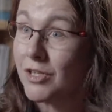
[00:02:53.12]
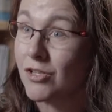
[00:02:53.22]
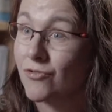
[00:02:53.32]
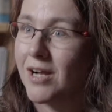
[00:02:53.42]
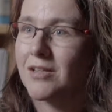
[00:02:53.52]

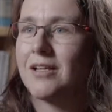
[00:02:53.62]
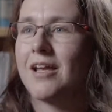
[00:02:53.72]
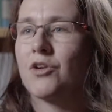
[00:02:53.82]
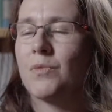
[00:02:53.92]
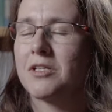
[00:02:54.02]
these drugs and
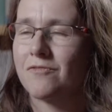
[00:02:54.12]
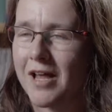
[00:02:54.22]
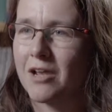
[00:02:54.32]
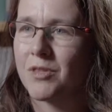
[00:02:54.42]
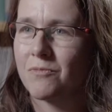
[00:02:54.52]
how do we
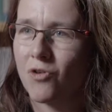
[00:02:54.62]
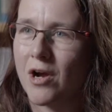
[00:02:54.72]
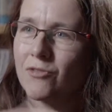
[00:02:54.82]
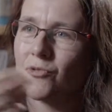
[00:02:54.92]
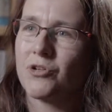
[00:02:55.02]
develop them,
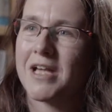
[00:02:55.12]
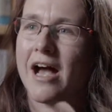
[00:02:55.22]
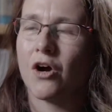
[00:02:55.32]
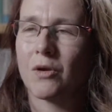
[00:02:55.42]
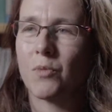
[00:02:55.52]
right through to
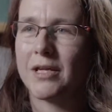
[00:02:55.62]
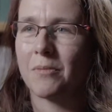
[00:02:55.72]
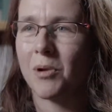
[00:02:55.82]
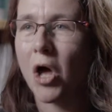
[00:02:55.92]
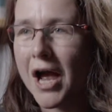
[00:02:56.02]
how can we
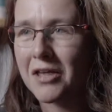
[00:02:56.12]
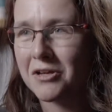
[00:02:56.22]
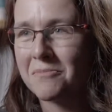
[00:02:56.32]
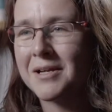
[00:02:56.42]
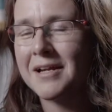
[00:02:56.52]
apply
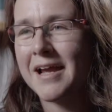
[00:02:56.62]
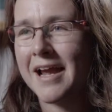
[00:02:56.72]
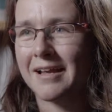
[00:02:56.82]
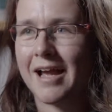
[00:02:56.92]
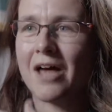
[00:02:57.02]
them
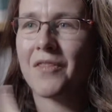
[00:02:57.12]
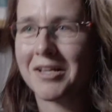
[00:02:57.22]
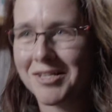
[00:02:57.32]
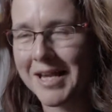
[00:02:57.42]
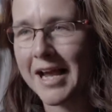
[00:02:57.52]
and are
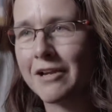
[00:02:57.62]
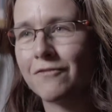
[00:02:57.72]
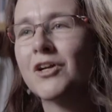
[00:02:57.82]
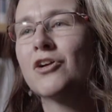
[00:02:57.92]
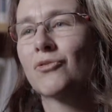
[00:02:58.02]
they
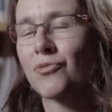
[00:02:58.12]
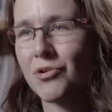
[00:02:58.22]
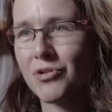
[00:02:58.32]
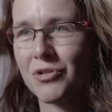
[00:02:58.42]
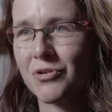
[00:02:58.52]
safe,
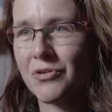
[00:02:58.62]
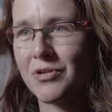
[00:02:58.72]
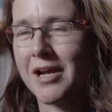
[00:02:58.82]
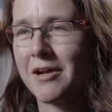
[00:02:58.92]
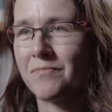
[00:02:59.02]
through
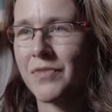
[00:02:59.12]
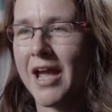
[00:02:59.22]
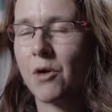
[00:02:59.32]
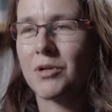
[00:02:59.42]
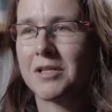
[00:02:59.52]
to
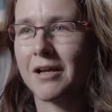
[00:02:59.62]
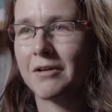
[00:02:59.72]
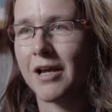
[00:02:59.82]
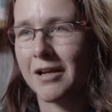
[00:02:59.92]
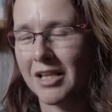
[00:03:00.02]
how would
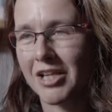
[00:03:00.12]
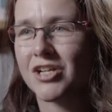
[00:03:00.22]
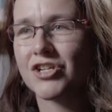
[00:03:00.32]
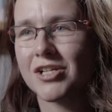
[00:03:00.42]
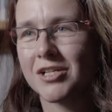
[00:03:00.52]
a
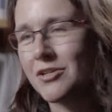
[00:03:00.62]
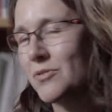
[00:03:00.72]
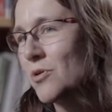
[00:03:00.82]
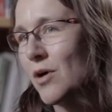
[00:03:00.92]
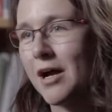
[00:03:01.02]
clinician
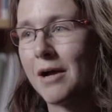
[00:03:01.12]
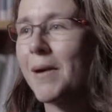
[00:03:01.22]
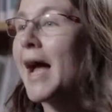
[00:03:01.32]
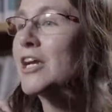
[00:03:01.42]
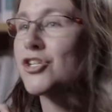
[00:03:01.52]
or a
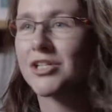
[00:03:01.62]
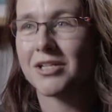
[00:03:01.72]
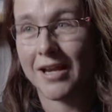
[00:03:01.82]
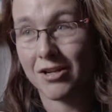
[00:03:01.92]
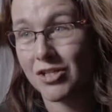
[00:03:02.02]

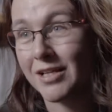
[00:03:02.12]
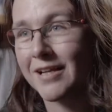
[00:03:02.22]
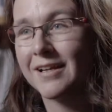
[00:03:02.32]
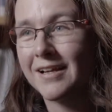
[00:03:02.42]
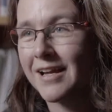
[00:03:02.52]
patient
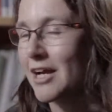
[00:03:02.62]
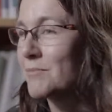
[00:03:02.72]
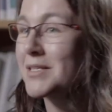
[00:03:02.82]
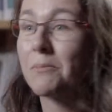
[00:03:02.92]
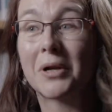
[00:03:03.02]
actually,
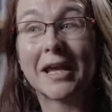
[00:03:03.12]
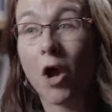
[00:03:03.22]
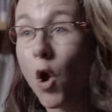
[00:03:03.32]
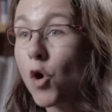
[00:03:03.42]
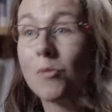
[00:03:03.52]
somebody at
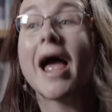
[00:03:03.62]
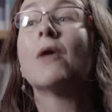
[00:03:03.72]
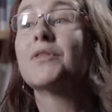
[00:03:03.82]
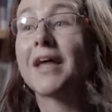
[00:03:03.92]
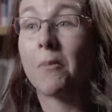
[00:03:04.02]
home, how would they